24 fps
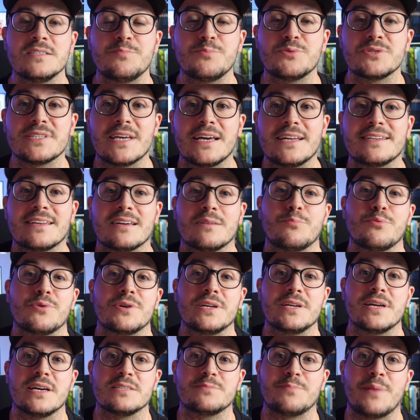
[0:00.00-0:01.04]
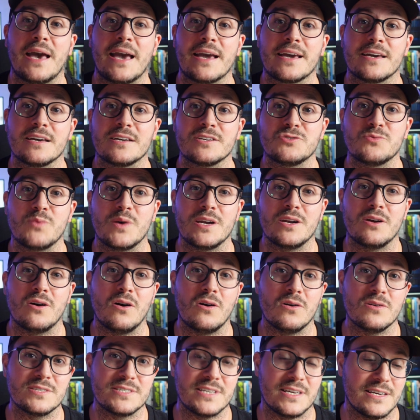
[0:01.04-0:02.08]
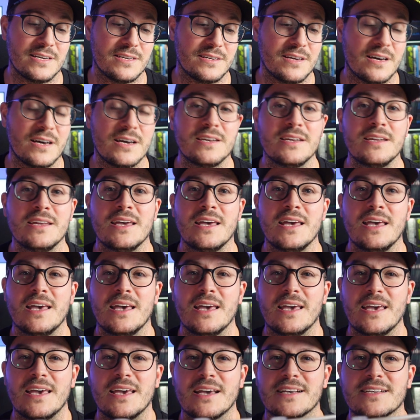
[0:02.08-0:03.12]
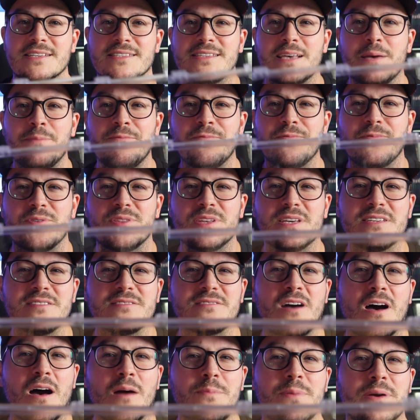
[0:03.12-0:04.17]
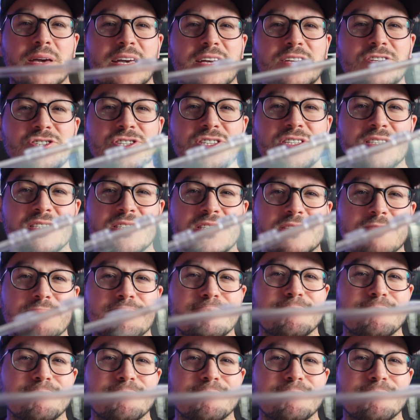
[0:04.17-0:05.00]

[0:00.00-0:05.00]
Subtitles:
present a pretty nice package when all said and done, except for these top hinges.